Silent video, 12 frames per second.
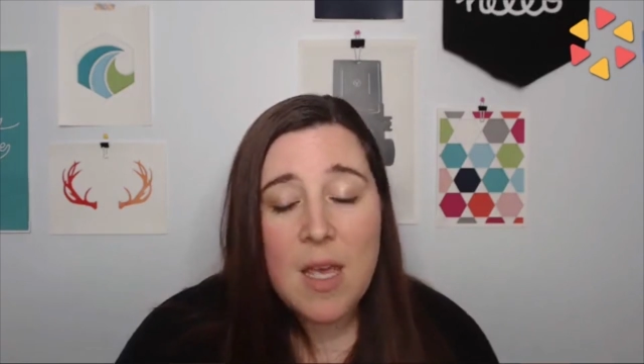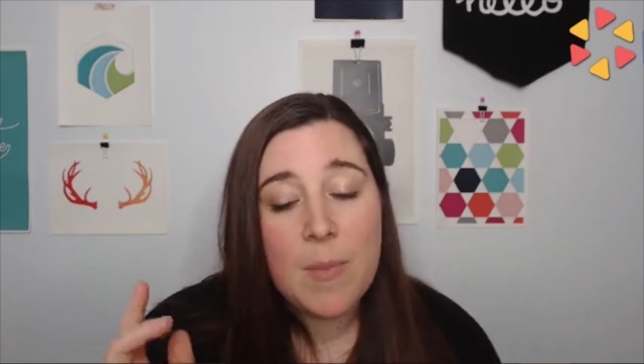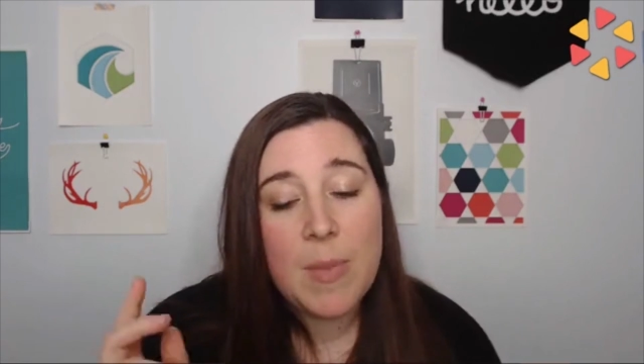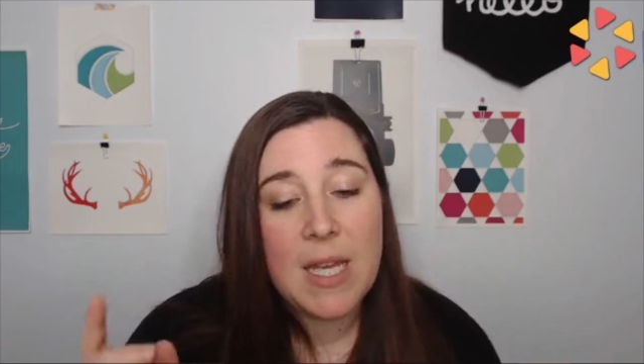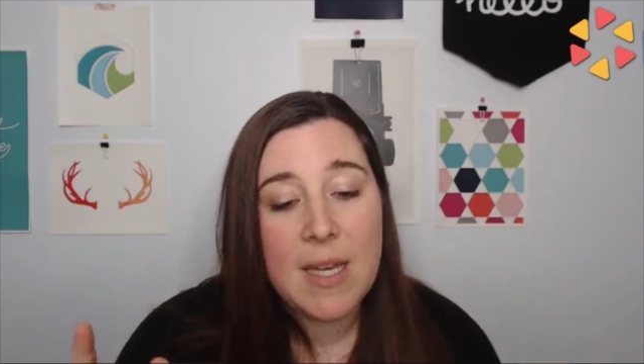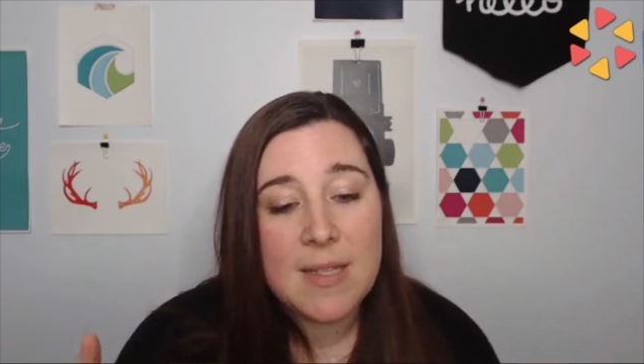
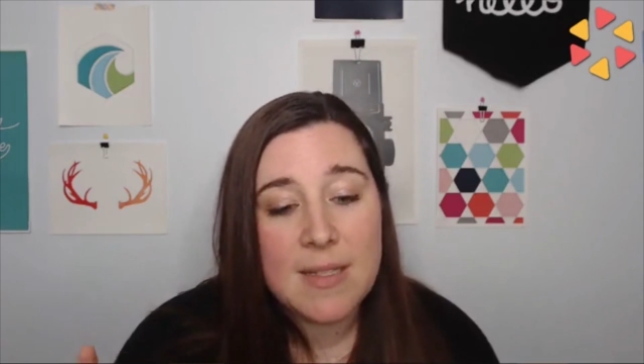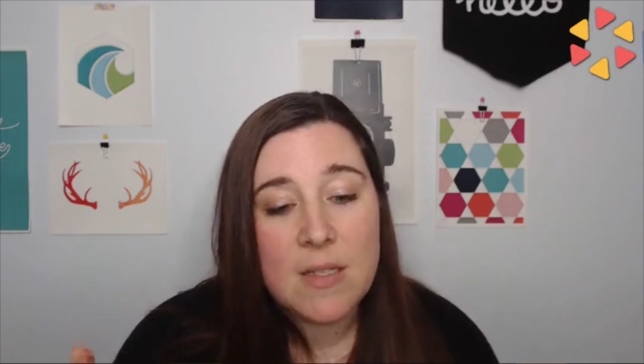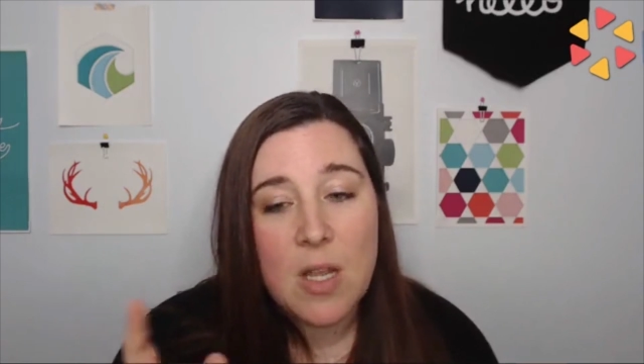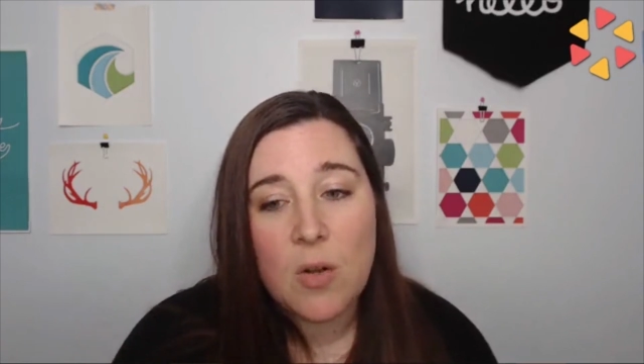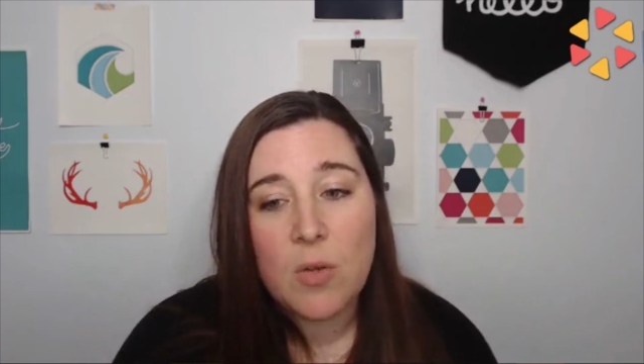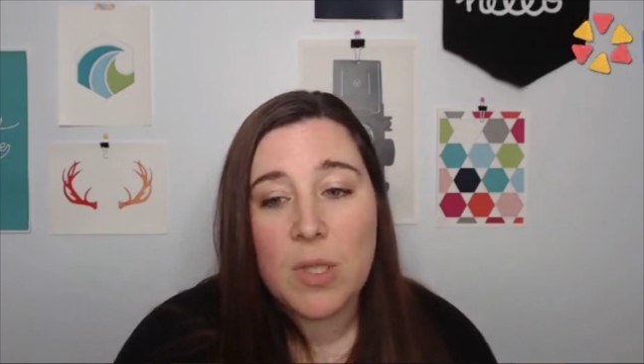because
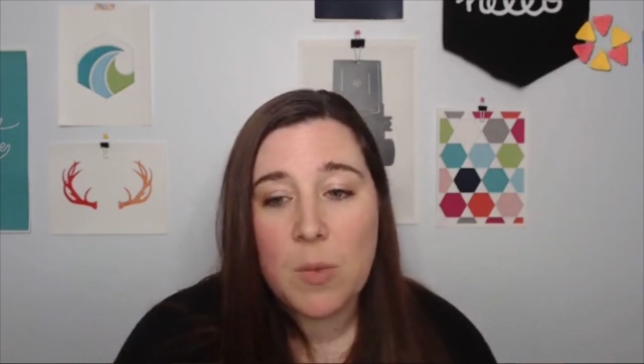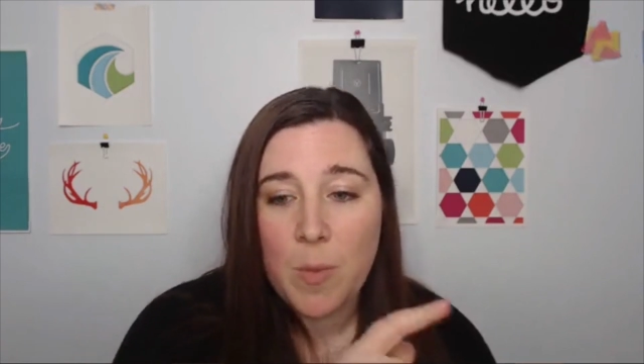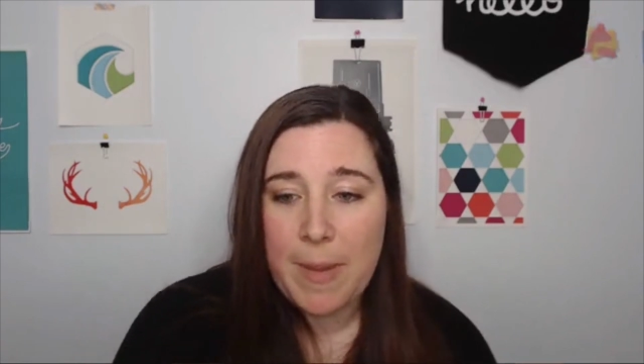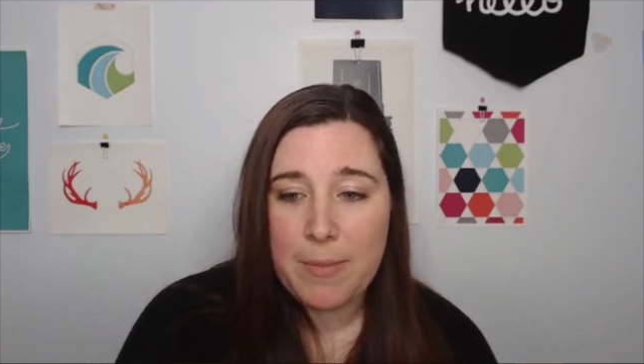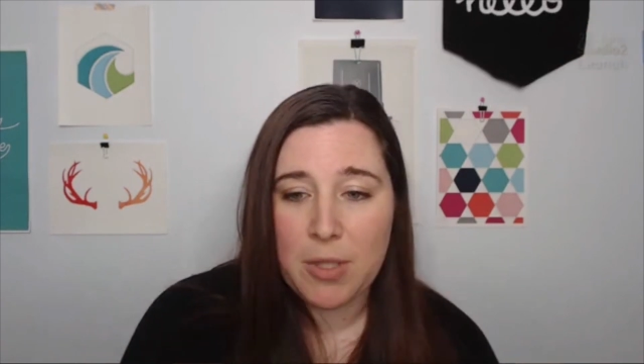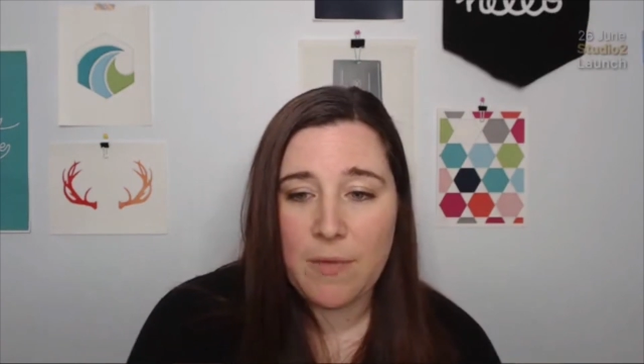not only will
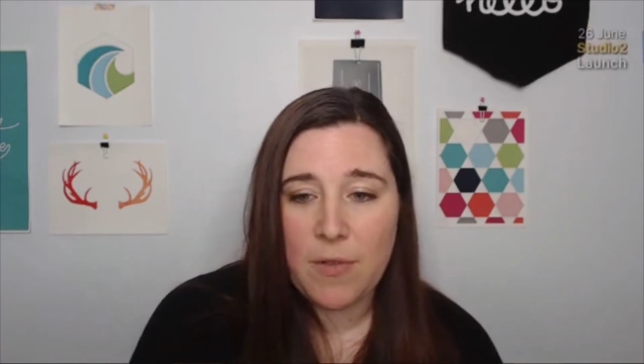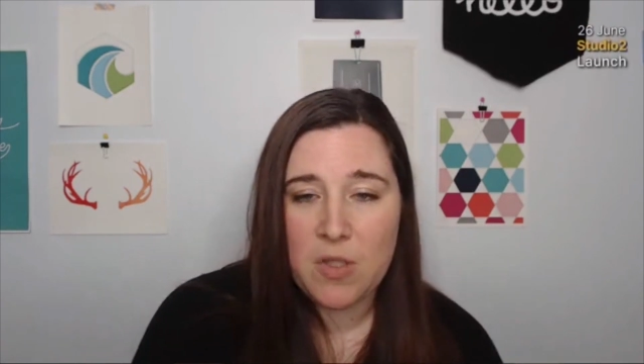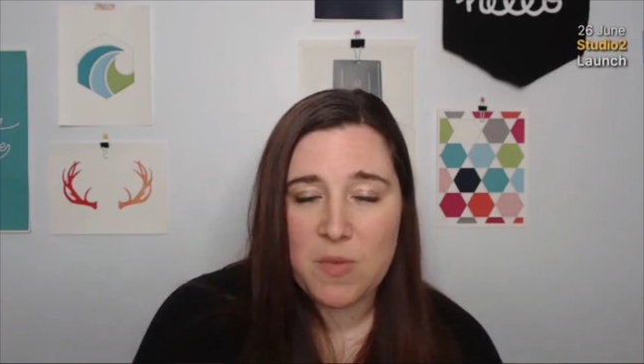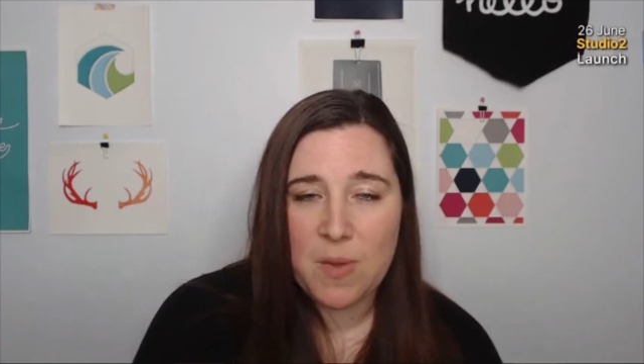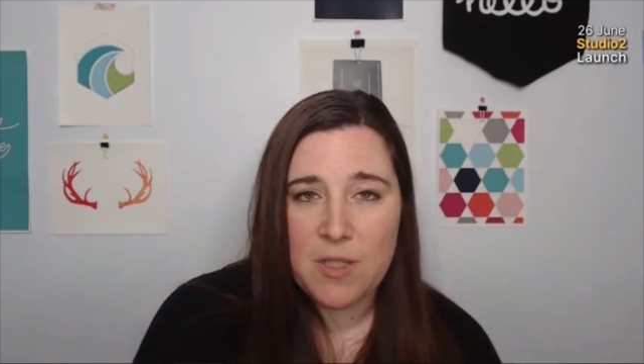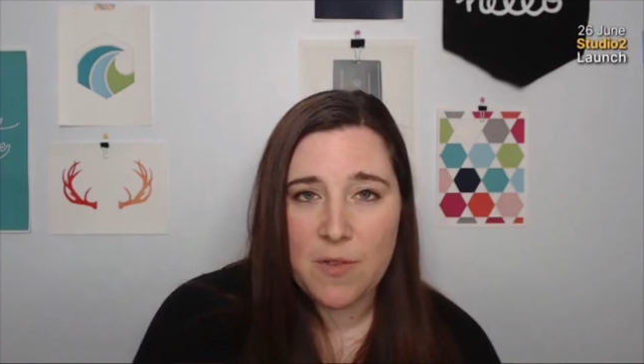people
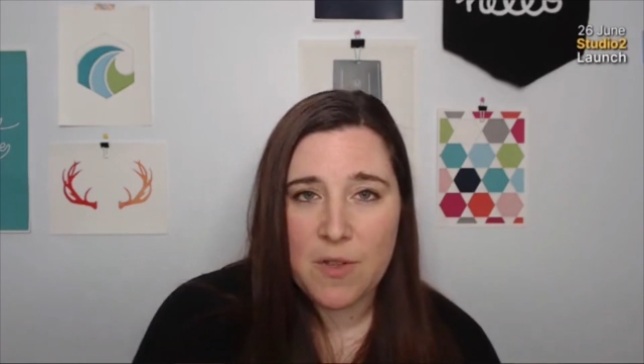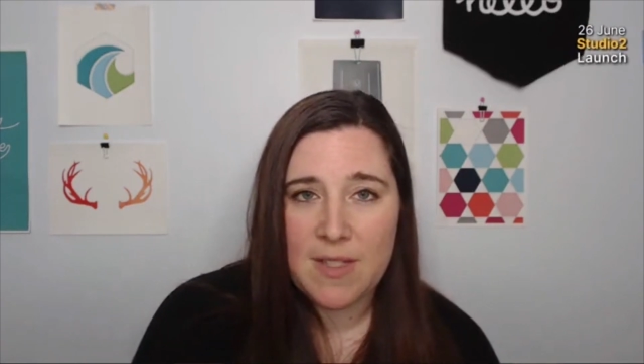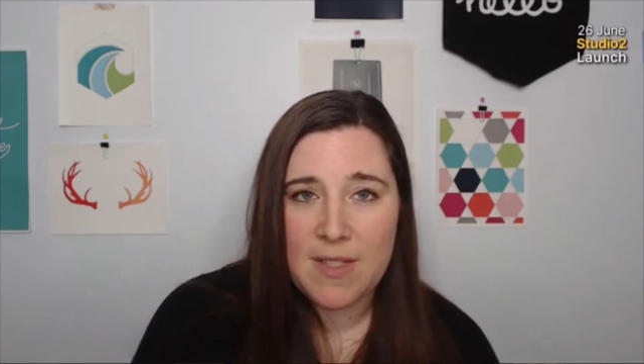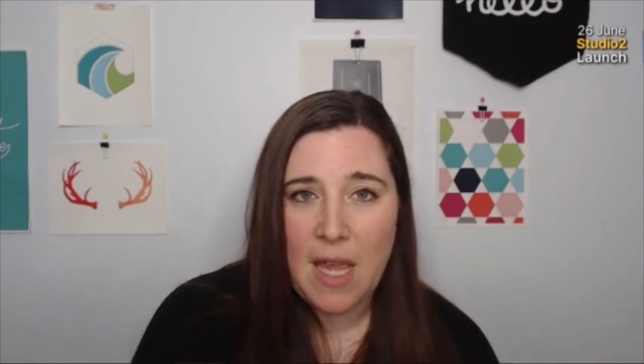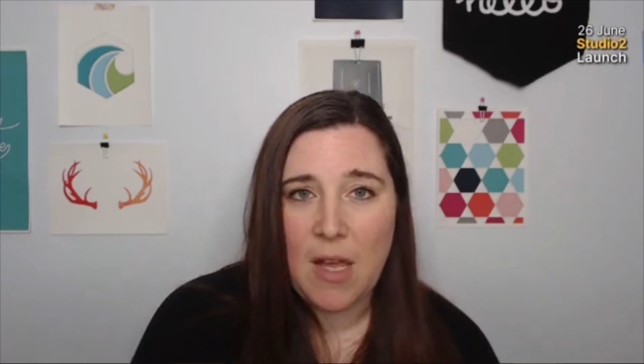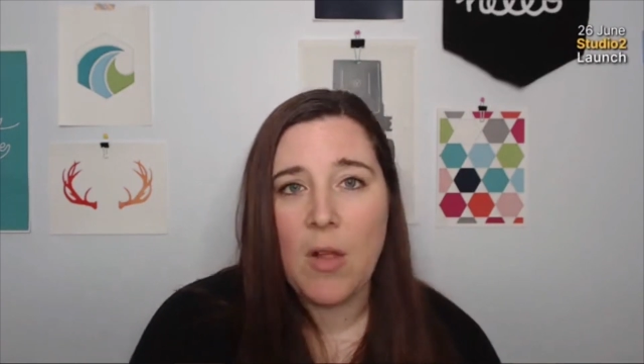confuse what's for
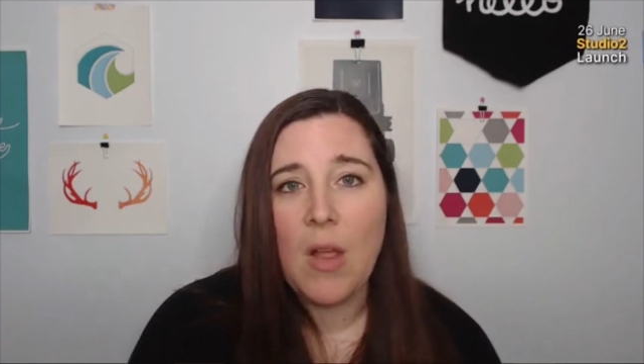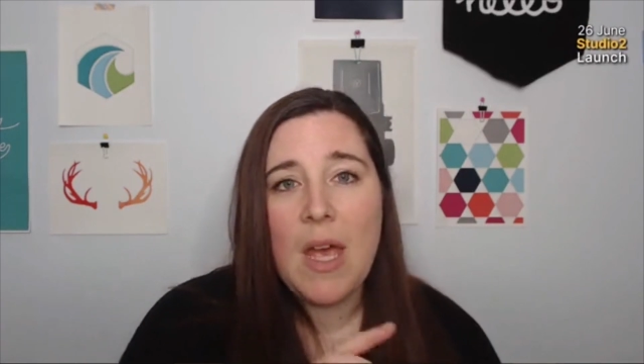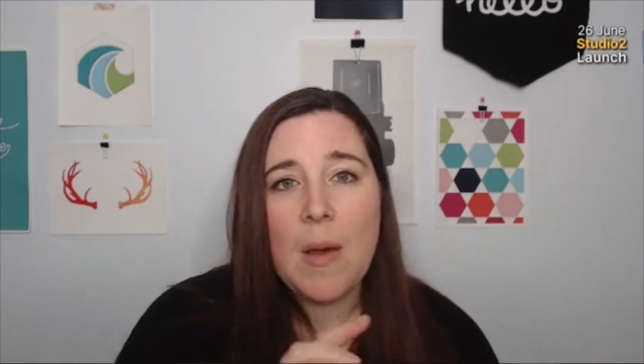sale,